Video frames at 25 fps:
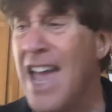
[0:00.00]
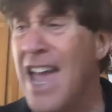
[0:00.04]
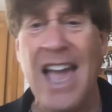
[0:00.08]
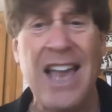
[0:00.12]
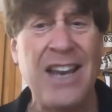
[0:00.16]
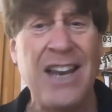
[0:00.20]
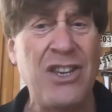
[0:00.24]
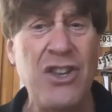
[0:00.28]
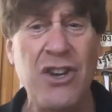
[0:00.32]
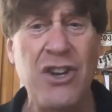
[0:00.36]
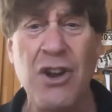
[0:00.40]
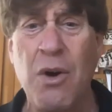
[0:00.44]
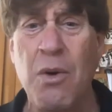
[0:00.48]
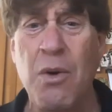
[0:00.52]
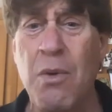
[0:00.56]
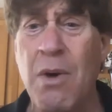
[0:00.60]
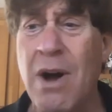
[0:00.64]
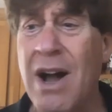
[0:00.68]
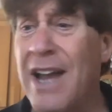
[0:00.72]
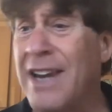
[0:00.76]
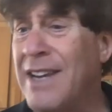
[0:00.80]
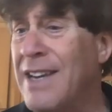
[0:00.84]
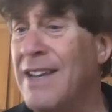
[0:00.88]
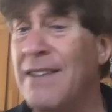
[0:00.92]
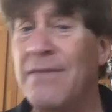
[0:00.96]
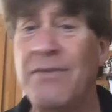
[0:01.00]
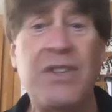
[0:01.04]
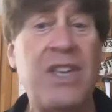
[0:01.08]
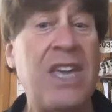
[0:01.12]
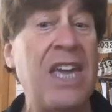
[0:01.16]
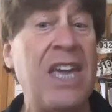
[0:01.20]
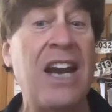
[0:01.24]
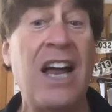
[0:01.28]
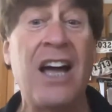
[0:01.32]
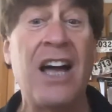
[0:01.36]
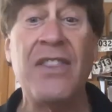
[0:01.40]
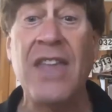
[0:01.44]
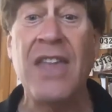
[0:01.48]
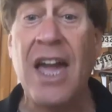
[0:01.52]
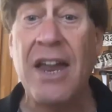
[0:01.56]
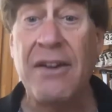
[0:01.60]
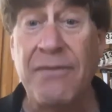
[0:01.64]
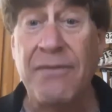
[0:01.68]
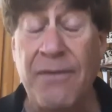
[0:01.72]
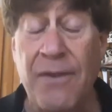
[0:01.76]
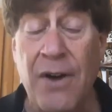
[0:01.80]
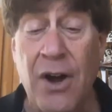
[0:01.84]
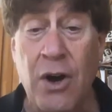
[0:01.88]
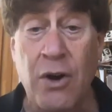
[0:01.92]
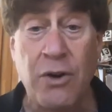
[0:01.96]
And you know what? Get on
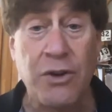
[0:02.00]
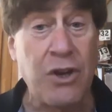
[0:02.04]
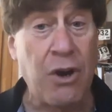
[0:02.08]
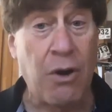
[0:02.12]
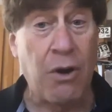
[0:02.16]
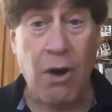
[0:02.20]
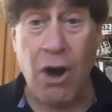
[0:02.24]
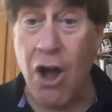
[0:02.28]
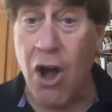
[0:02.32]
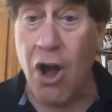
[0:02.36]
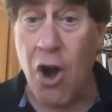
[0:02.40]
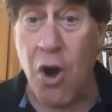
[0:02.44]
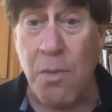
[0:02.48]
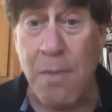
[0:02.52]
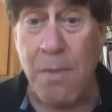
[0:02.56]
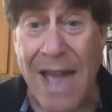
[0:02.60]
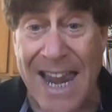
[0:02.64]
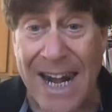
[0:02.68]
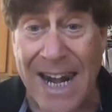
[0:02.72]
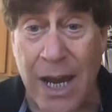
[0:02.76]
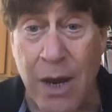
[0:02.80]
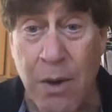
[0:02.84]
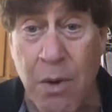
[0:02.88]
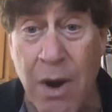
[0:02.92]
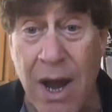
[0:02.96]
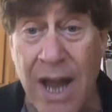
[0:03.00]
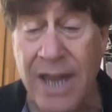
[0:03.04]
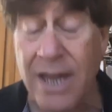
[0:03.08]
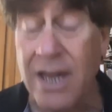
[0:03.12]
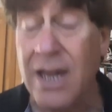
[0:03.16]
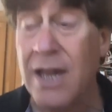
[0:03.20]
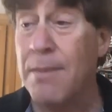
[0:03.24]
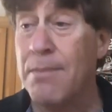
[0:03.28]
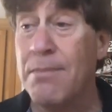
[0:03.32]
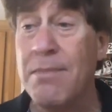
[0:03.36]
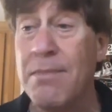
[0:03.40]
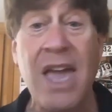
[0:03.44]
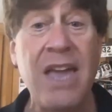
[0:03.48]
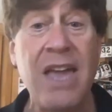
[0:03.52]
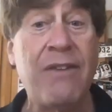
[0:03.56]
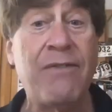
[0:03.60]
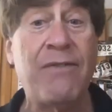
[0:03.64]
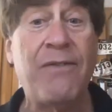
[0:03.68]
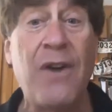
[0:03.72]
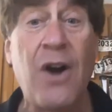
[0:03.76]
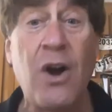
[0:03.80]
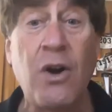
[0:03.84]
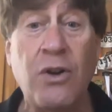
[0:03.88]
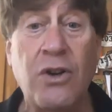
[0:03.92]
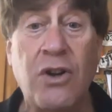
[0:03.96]
that phone. You're home anyway. Make
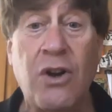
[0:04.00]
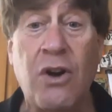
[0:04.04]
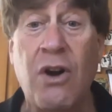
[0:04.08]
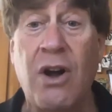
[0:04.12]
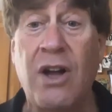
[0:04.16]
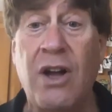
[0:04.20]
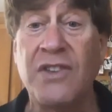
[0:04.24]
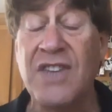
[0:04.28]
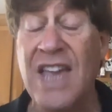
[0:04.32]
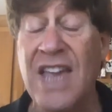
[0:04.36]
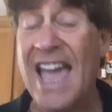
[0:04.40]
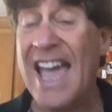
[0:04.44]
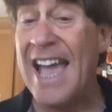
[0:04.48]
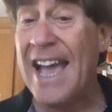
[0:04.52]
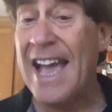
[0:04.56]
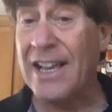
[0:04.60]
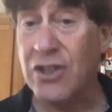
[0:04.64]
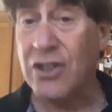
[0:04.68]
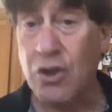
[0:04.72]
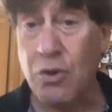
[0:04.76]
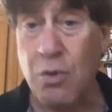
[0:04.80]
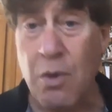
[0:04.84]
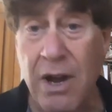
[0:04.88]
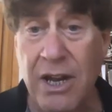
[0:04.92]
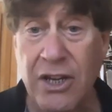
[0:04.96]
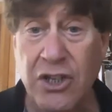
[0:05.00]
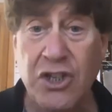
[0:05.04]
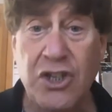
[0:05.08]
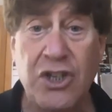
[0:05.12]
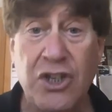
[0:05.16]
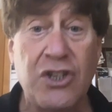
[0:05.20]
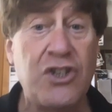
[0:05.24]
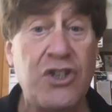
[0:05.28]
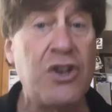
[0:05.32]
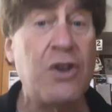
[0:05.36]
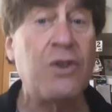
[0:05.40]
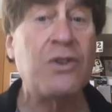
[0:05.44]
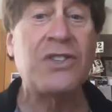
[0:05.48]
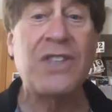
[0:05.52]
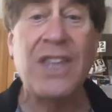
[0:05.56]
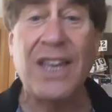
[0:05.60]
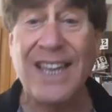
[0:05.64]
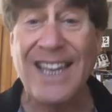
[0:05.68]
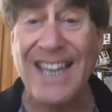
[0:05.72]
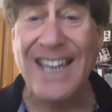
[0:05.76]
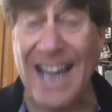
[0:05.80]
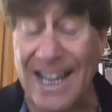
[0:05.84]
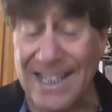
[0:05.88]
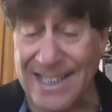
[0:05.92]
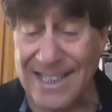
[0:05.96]
phone calls. Ask questions. Use the
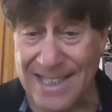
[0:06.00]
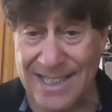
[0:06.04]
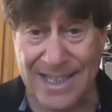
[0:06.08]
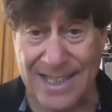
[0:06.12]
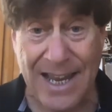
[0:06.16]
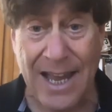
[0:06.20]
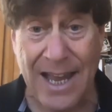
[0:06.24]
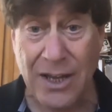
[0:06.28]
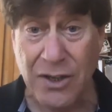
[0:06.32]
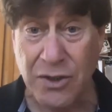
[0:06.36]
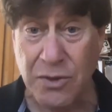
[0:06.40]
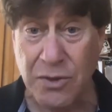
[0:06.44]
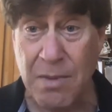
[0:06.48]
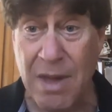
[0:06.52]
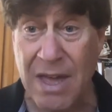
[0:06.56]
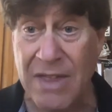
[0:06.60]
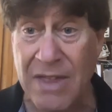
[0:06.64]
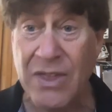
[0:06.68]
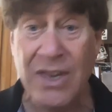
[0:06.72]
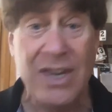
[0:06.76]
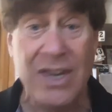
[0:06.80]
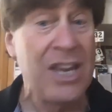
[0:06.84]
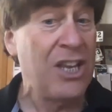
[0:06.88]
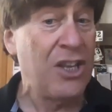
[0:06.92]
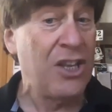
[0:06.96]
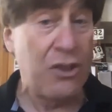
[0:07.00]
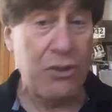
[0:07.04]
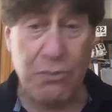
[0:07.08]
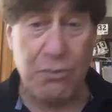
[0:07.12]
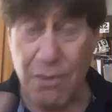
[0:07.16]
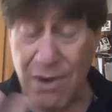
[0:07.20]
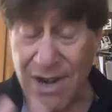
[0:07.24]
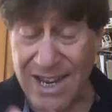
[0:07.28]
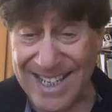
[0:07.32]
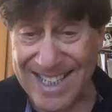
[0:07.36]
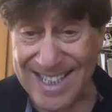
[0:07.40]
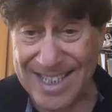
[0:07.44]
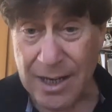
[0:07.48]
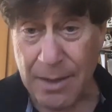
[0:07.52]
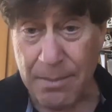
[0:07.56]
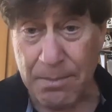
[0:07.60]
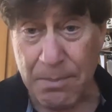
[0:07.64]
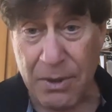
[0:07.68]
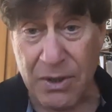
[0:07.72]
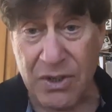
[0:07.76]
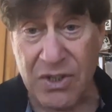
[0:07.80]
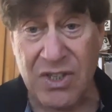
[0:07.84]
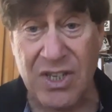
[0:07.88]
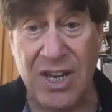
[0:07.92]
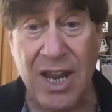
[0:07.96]
GUTS sales method. 3
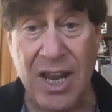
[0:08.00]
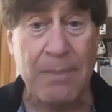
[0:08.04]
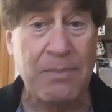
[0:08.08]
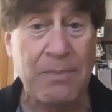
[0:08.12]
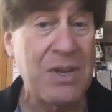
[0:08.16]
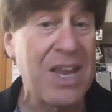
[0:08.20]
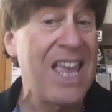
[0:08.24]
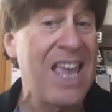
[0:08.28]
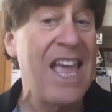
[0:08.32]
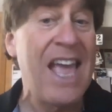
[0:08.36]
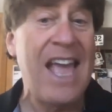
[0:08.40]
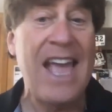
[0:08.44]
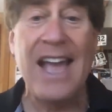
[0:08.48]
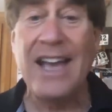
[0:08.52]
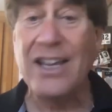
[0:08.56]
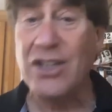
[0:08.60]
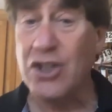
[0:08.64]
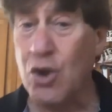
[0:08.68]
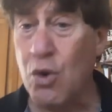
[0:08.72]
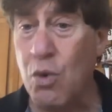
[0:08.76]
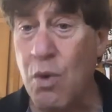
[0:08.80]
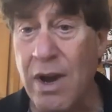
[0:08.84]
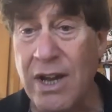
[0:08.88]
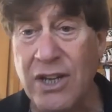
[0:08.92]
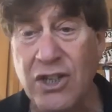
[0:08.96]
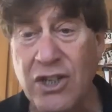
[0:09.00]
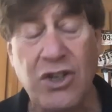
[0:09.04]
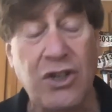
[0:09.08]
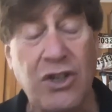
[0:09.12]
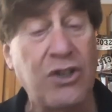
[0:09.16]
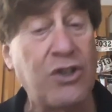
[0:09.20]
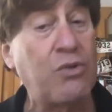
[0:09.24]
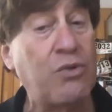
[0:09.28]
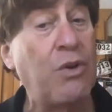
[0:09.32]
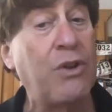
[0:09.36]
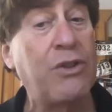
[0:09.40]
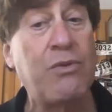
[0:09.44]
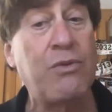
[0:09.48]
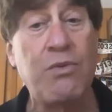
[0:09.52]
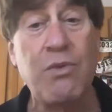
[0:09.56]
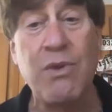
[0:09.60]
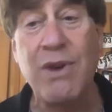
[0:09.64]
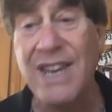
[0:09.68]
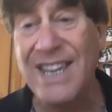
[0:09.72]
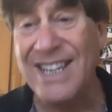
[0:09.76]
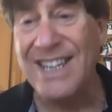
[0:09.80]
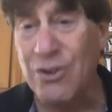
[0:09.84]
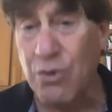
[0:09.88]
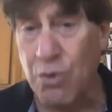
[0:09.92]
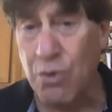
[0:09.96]
simple steps. Ask questions with
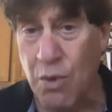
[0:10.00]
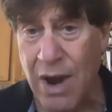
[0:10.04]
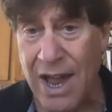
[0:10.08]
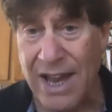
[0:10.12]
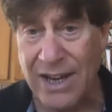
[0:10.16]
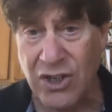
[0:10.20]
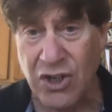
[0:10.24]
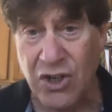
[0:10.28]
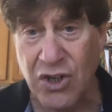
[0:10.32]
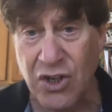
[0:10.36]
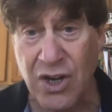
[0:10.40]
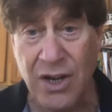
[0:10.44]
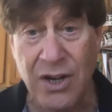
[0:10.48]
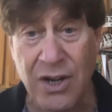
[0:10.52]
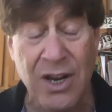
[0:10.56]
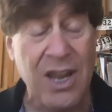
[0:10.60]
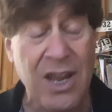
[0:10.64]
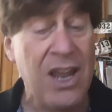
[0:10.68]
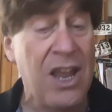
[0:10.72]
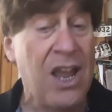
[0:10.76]
redirection.